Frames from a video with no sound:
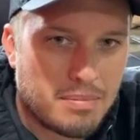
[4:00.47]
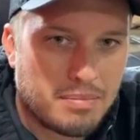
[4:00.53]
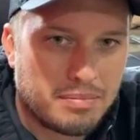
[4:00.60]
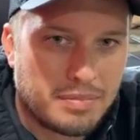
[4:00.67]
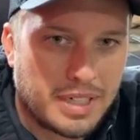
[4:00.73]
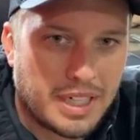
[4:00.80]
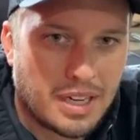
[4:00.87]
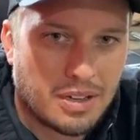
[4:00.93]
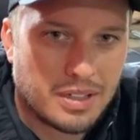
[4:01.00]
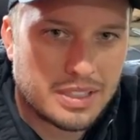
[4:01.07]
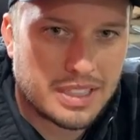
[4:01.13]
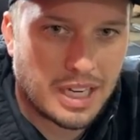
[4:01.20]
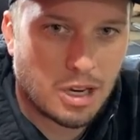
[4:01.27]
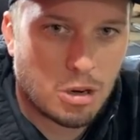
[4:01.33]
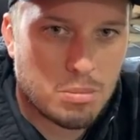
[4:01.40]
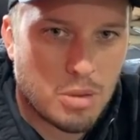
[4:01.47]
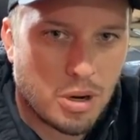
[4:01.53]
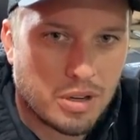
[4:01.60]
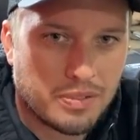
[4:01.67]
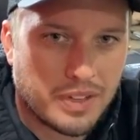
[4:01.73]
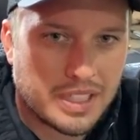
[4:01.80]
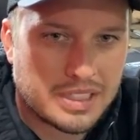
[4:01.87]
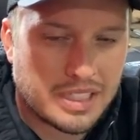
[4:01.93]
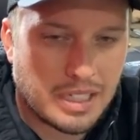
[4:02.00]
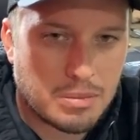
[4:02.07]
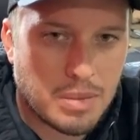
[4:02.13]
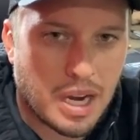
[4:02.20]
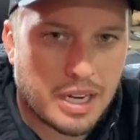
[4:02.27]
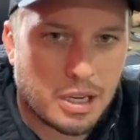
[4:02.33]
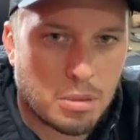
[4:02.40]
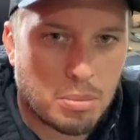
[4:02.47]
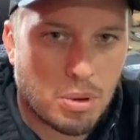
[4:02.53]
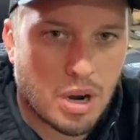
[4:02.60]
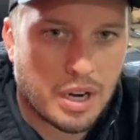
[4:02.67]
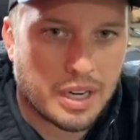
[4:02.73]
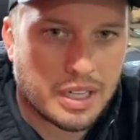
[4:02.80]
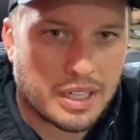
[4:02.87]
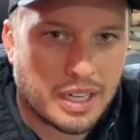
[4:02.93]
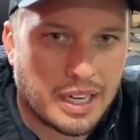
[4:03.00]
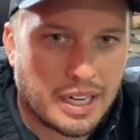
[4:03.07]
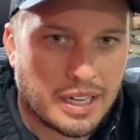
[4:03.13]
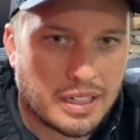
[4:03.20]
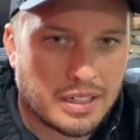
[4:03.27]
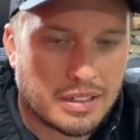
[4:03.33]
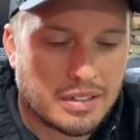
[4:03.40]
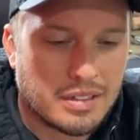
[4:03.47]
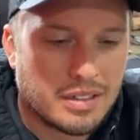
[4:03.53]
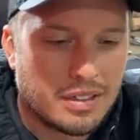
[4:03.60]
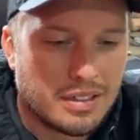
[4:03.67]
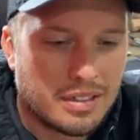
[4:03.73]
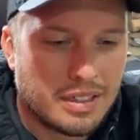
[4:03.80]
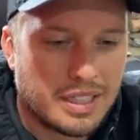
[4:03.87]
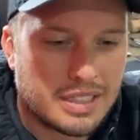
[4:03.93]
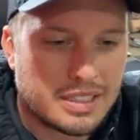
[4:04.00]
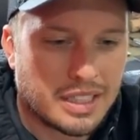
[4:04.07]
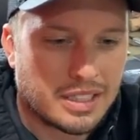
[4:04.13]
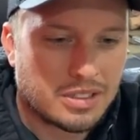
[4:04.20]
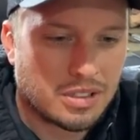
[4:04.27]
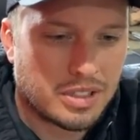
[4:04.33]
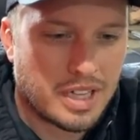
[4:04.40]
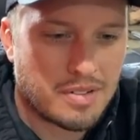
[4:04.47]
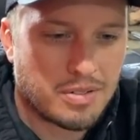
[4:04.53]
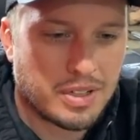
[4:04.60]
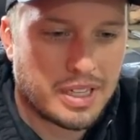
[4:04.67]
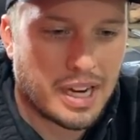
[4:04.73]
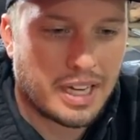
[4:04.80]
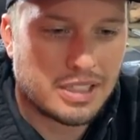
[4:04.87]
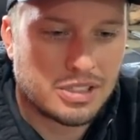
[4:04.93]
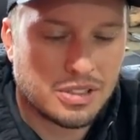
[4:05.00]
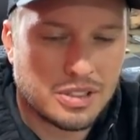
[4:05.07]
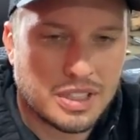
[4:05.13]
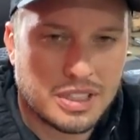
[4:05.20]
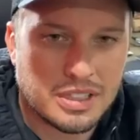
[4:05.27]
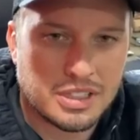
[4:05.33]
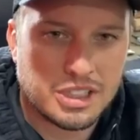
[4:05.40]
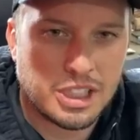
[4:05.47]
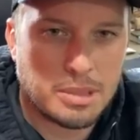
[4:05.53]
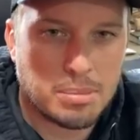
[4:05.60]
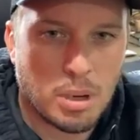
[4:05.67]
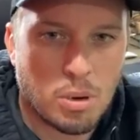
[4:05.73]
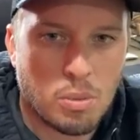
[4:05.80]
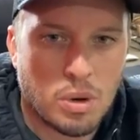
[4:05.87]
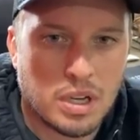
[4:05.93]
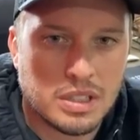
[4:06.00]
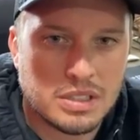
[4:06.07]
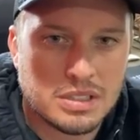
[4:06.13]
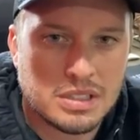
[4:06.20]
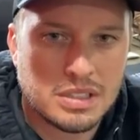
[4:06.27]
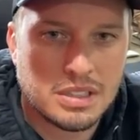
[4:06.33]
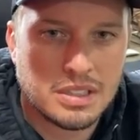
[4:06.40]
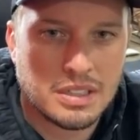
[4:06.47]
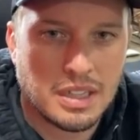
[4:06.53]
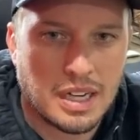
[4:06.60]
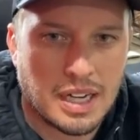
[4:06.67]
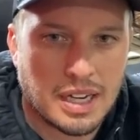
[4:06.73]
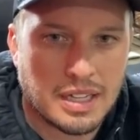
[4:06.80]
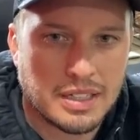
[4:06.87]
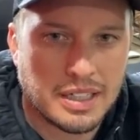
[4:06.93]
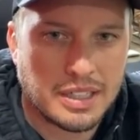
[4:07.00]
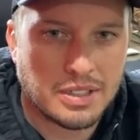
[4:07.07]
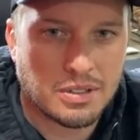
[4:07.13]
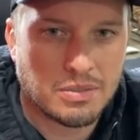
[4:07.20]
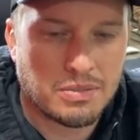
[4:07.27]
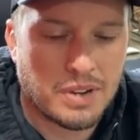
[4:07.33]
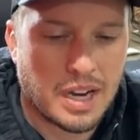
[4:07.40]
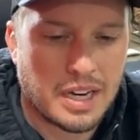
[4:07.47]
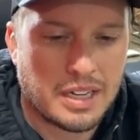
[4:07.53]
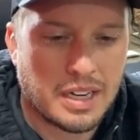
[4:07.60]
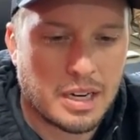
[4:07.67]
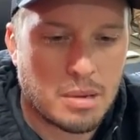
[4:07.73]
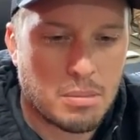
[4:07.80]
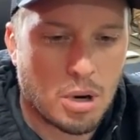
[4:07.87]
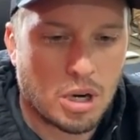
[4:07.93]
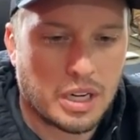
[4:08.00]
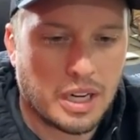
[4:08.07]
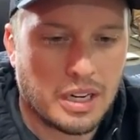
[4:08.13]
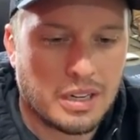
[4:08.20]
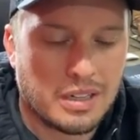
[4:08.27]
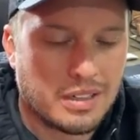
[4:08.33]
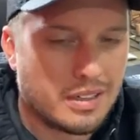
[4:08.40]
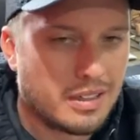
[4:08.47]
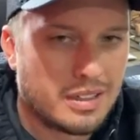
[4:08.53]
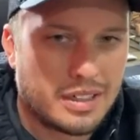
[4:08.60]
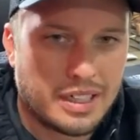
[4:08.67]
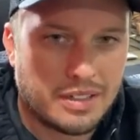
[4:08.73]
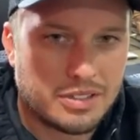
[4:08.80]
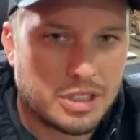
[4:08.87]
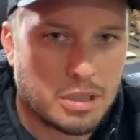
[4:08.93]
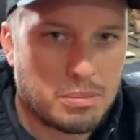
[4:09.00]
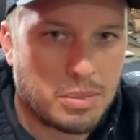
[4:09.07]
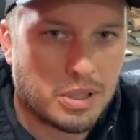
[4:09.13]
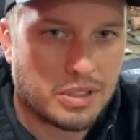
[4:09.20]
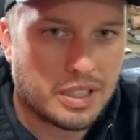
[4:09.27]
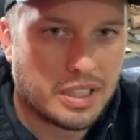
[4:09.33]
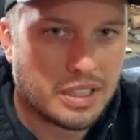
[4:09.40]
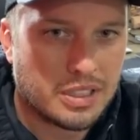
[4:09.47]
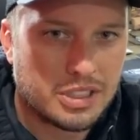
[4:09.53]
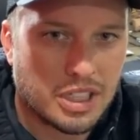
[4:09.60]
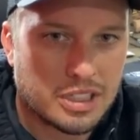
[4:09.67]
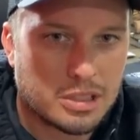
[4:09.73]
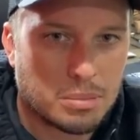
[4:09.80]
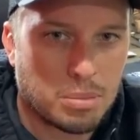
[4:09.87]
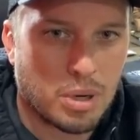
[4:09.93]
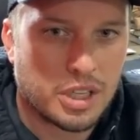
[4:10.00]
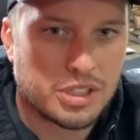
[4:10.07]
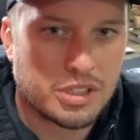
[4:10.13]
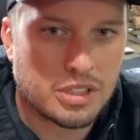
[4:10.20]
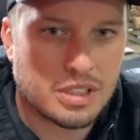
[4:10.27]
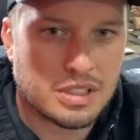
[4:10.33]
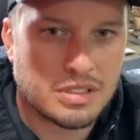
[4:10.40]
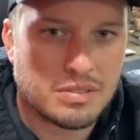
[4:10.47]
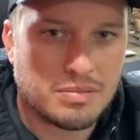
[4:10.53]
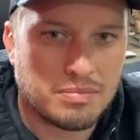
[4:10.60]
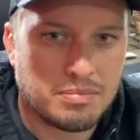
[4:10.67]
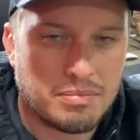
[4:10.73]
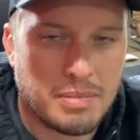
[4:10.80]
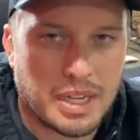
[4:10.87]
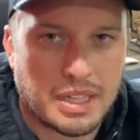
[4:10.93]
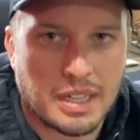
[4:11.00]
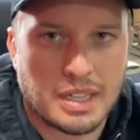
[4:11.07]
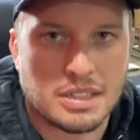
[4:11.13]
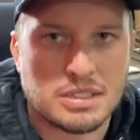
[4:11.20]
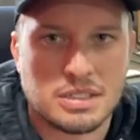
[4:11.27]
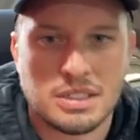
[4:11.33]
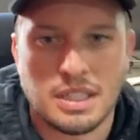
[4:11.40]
You know, it's Aeromotive. They stand behind their product. And these things are definitely nicer than the cheapo ones that you'll find on the market. Gives you the ability to adjust the pressure and make things